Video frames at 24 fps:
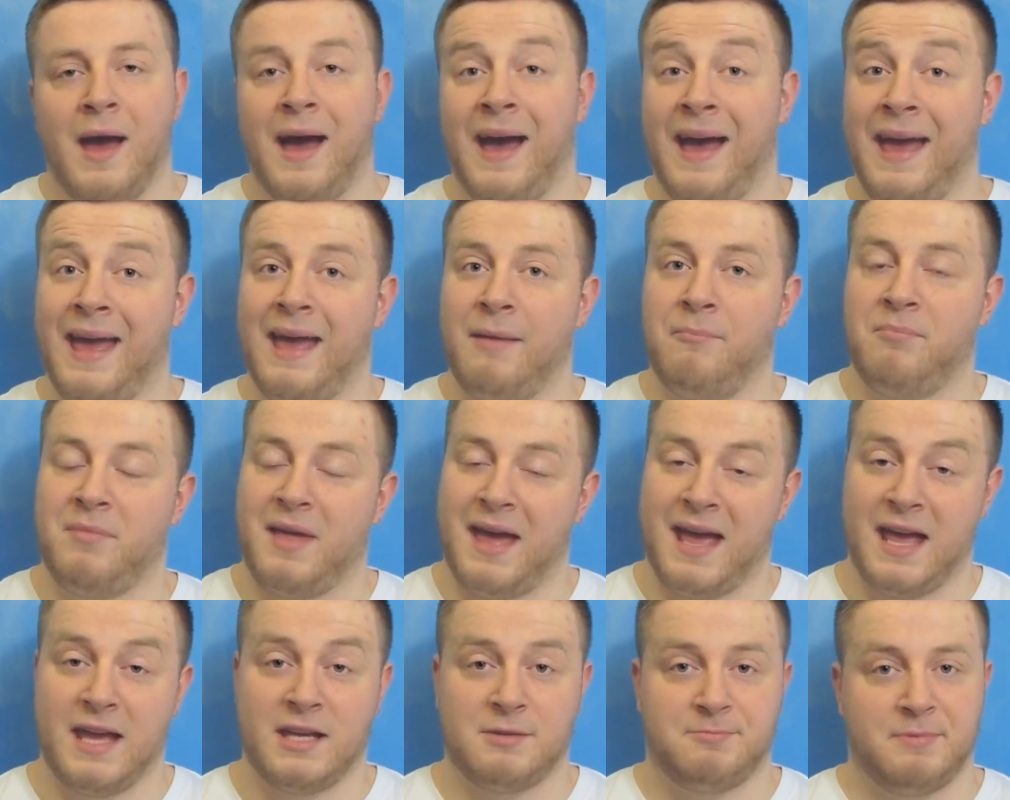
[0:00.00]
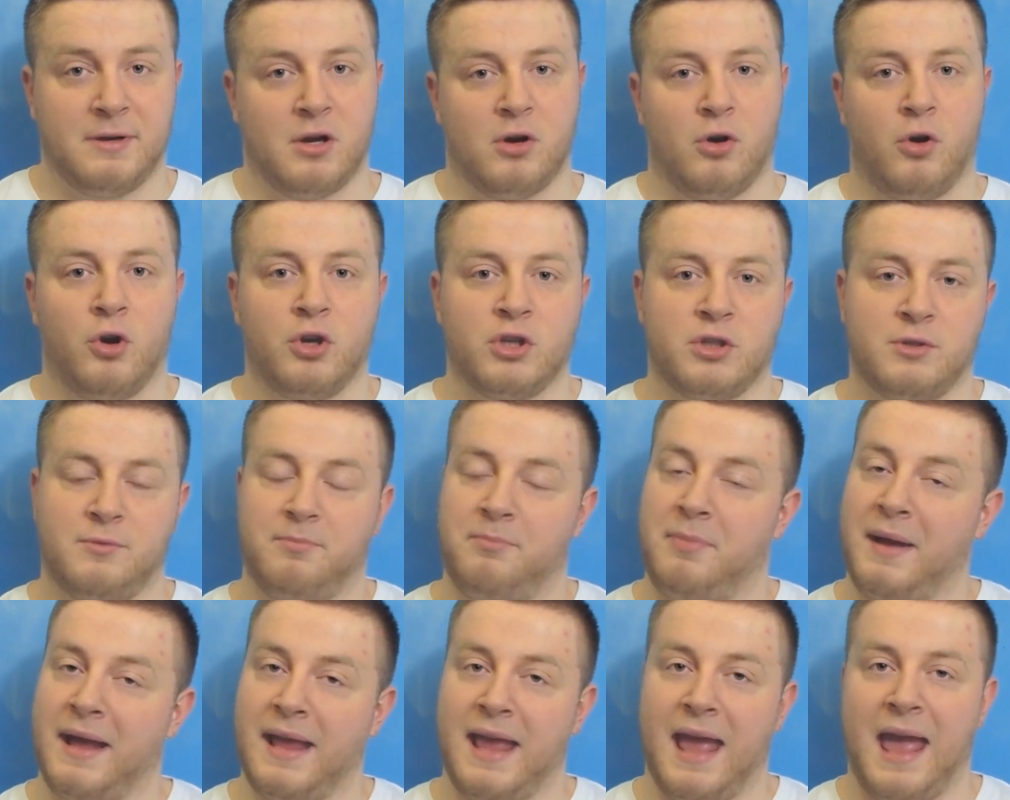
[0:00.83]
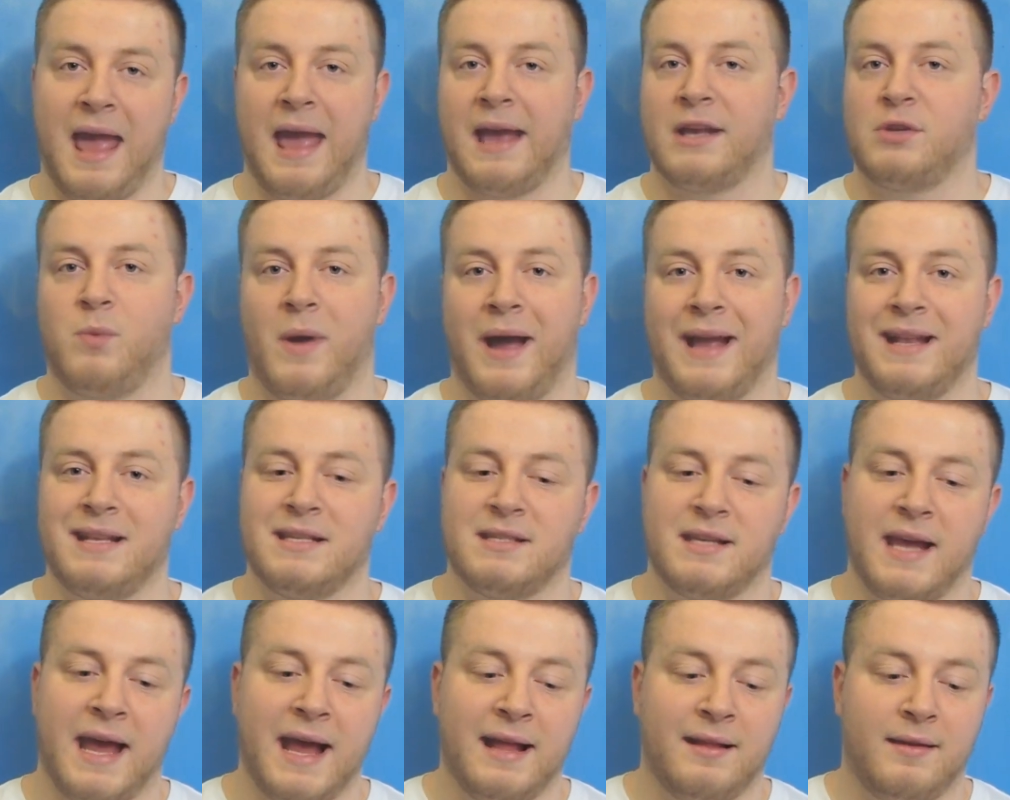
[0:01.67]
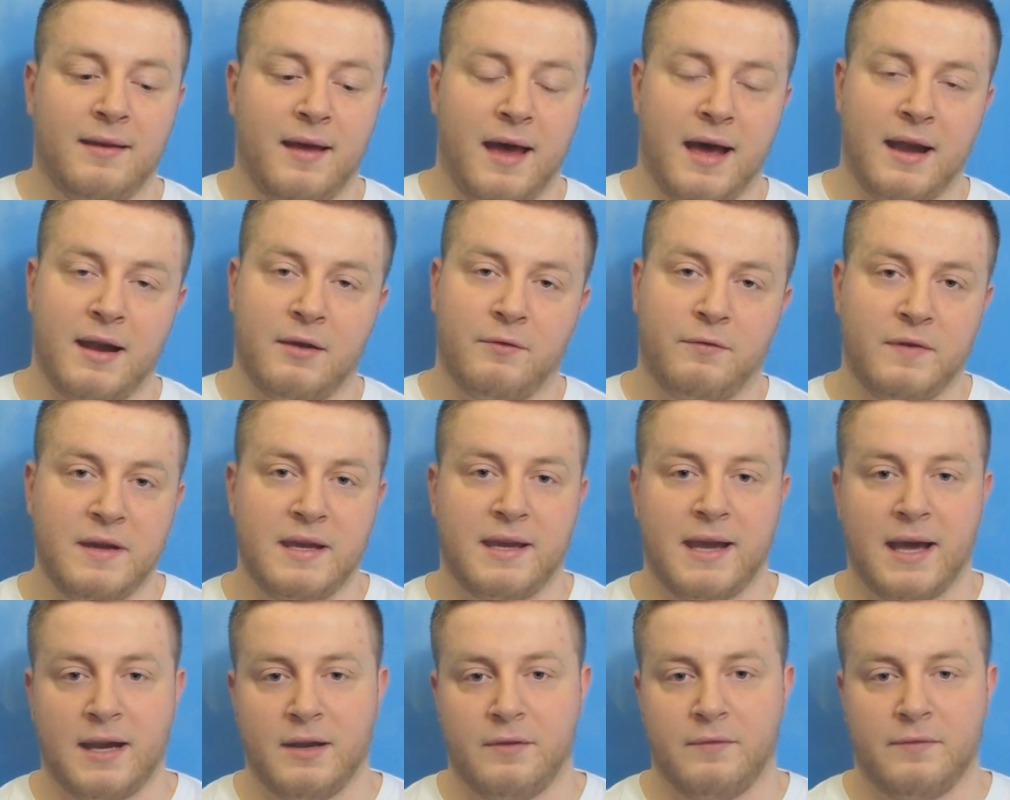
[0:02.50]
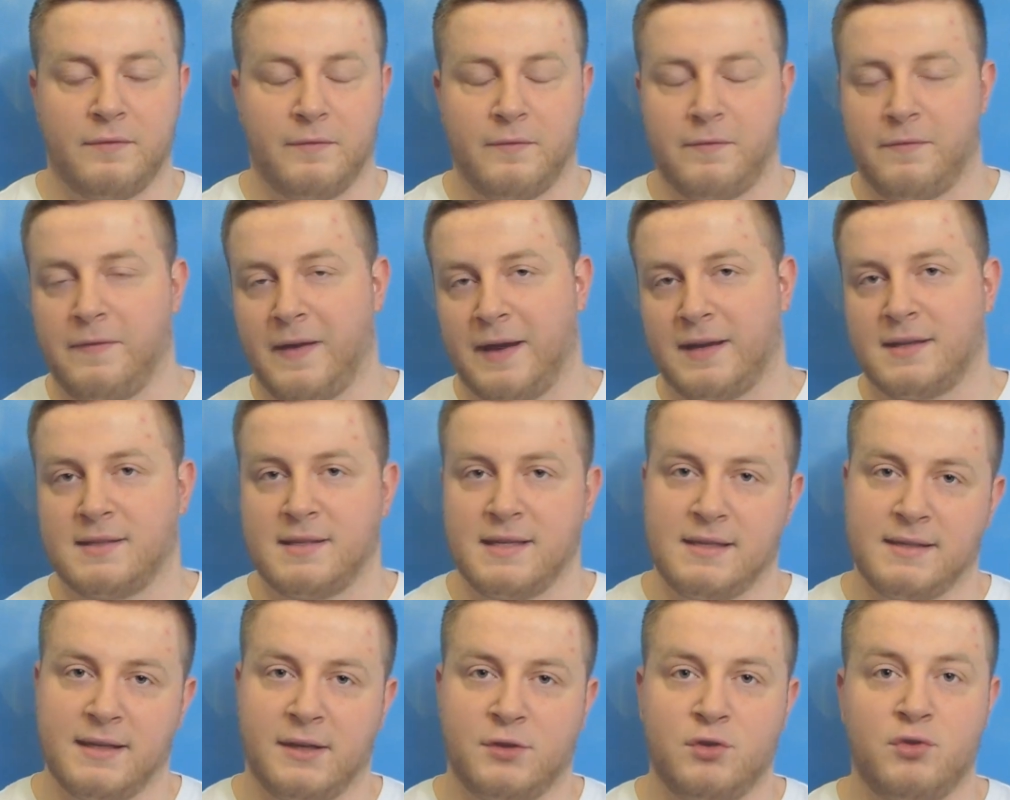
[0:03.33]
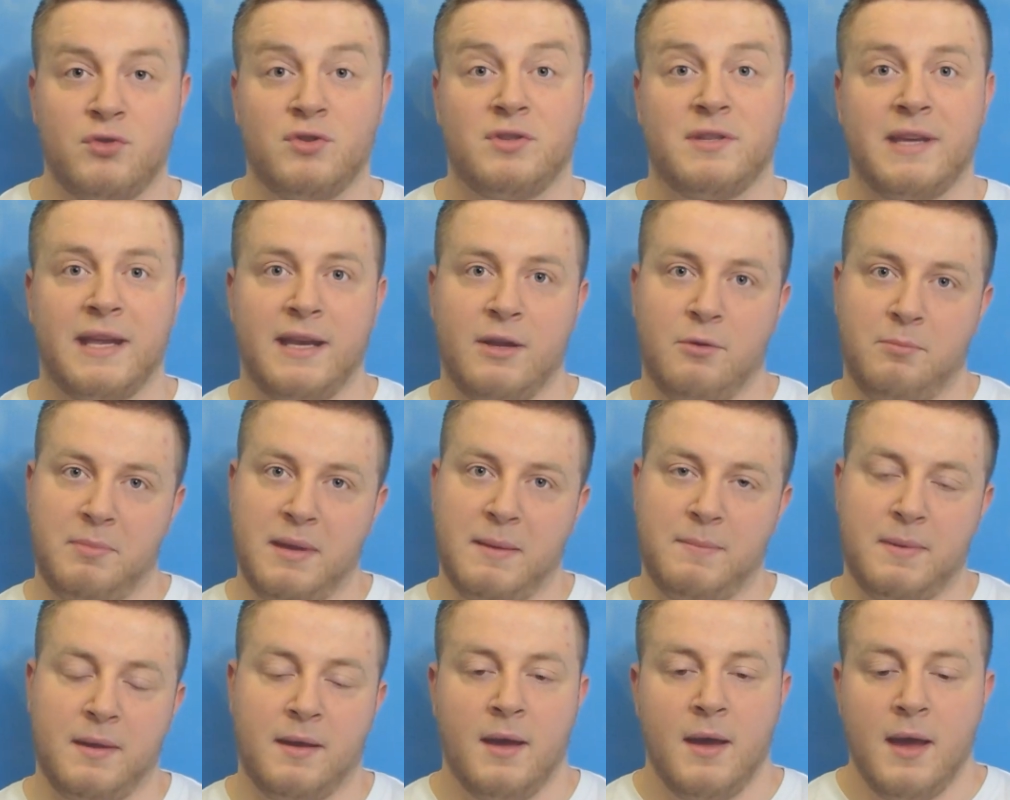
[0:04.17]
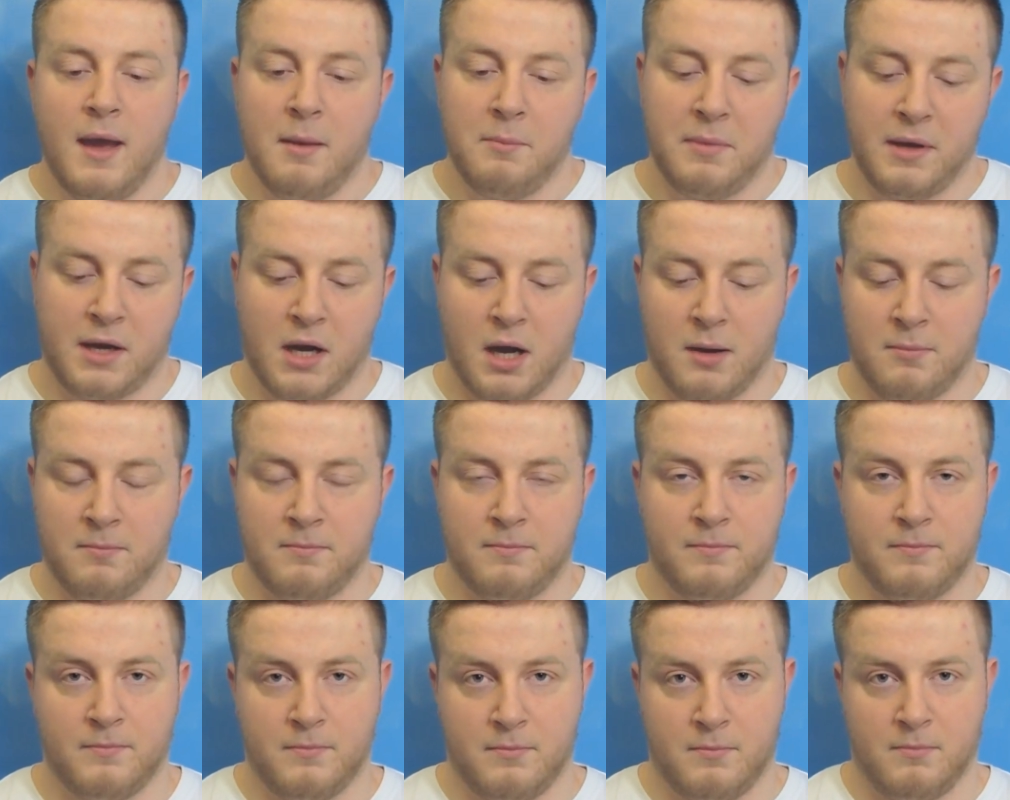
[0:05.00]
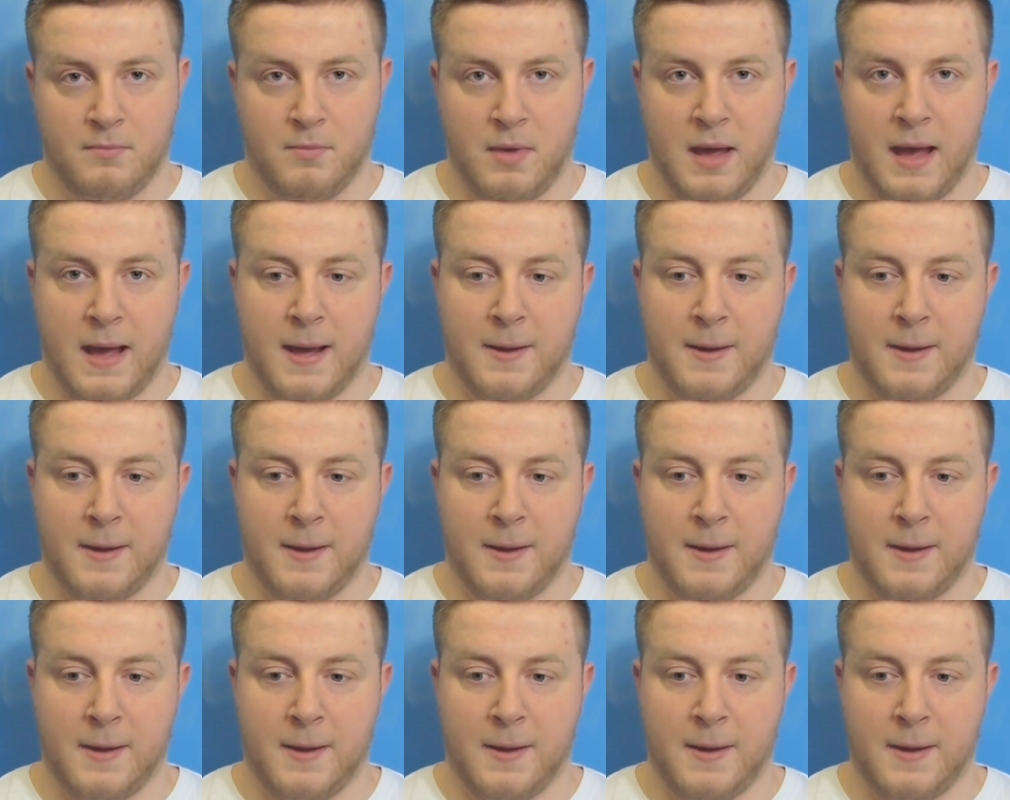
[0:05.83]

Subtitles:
it is because by X, Y, and Z, and if we kind of fix these issues, then it'll maybe become, you